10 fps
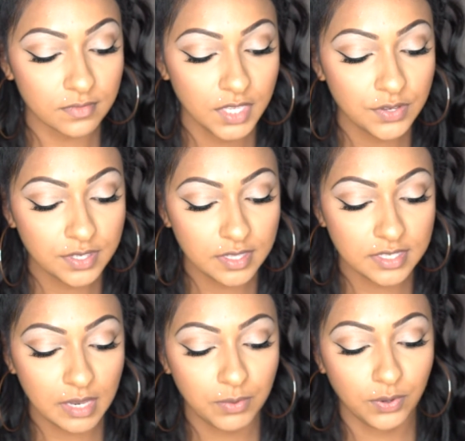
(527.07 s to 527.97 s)
using the
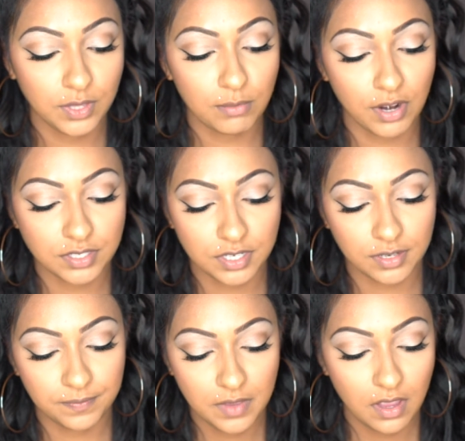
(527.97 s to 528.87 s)
same Hoola bronzer,
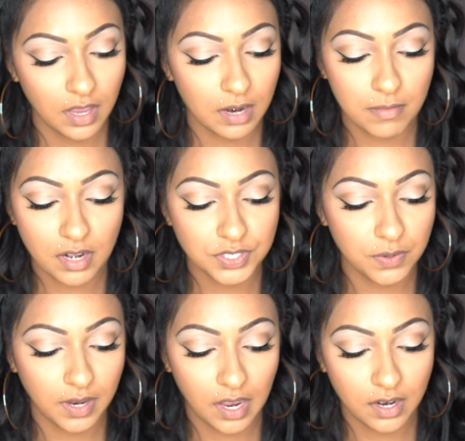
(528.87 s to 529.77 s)
and I'm not
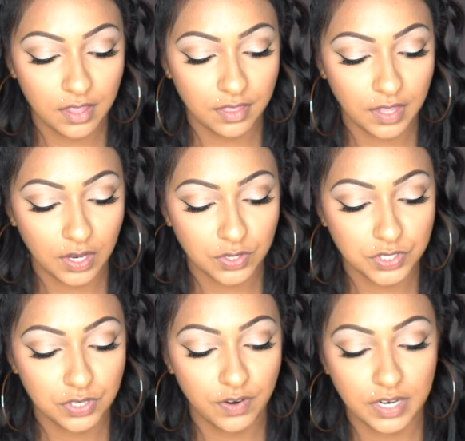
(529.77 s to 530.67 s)
doing anything
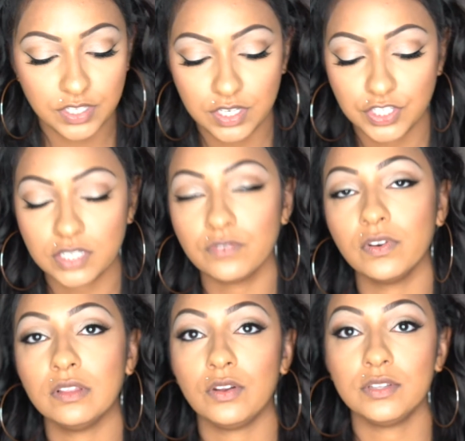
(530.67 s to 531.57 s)
too crazy, just
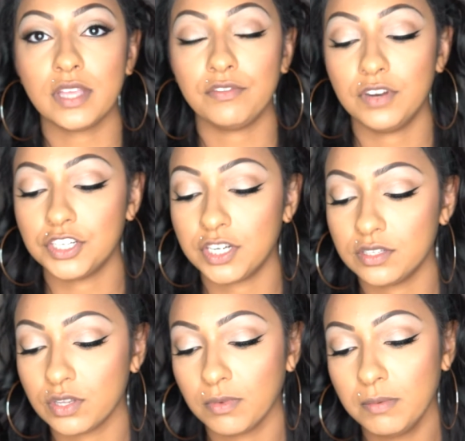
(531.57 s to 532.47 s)
for a little definition.
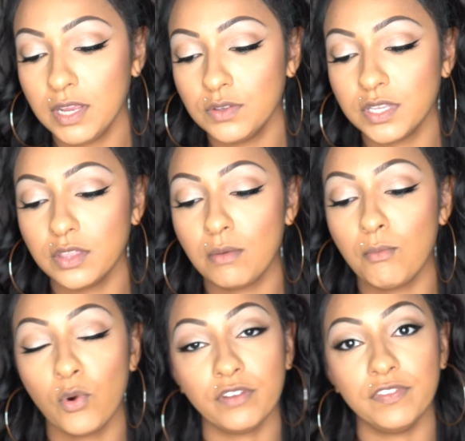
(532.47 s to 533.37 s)
So I'm going to be using the
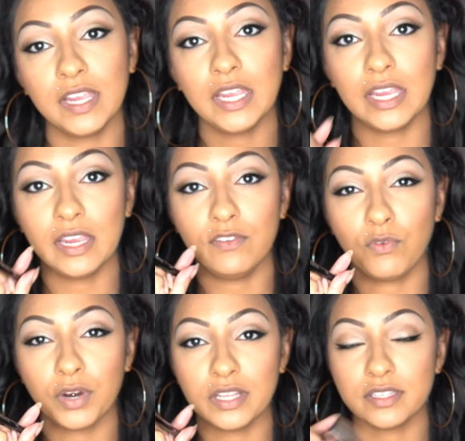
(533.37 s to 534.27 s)
Morphe
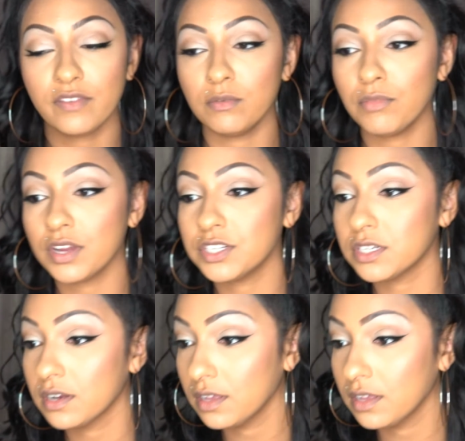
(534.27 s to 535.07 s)
E47 brush.